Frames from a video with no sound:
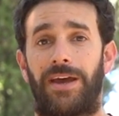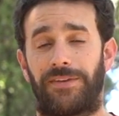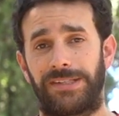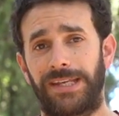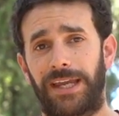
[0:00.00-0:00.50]

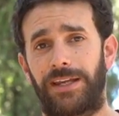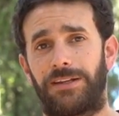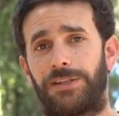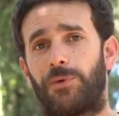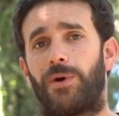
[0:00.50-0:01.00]
And the
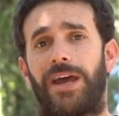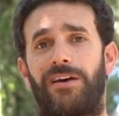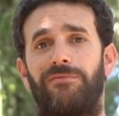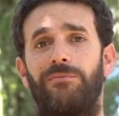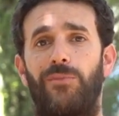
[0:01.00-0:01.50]
second is we want to
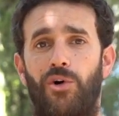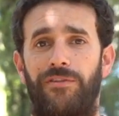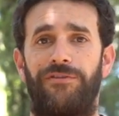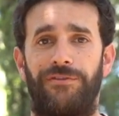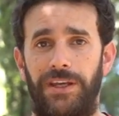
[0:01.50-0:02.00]
have
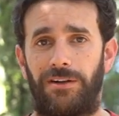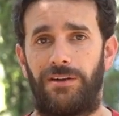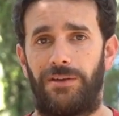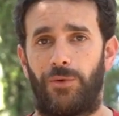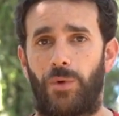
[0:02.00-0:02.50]
more
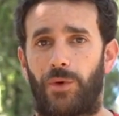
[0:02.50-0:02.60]
feel